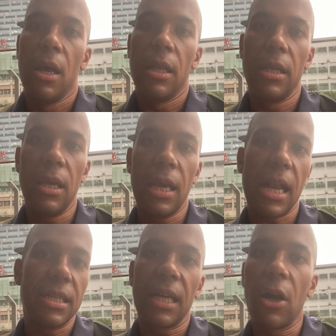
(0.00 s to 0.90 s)

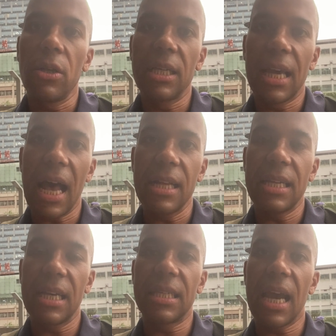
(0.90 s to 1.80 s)
The technology kind of
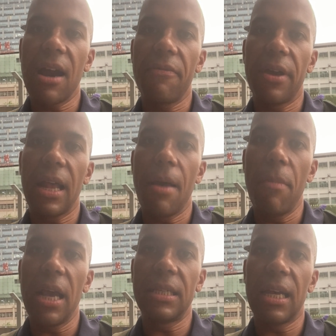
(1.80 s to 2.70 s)
takes care of it and
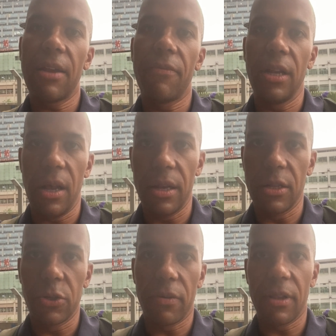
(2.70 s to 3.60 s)
makes that
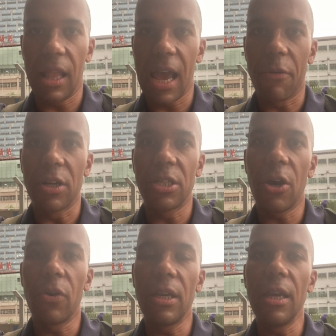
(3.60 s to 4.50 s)
redundant, sort of the language.
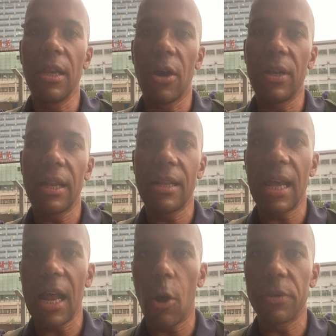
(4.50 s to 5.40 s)
So,
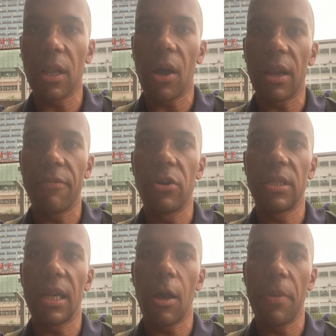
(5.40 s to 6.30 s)
that helps a lot if you're
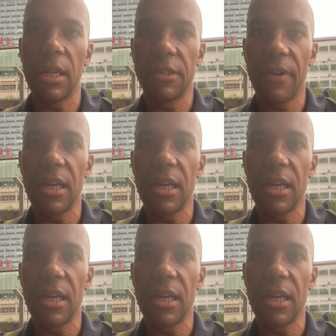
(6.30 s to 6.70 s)
set up and it's very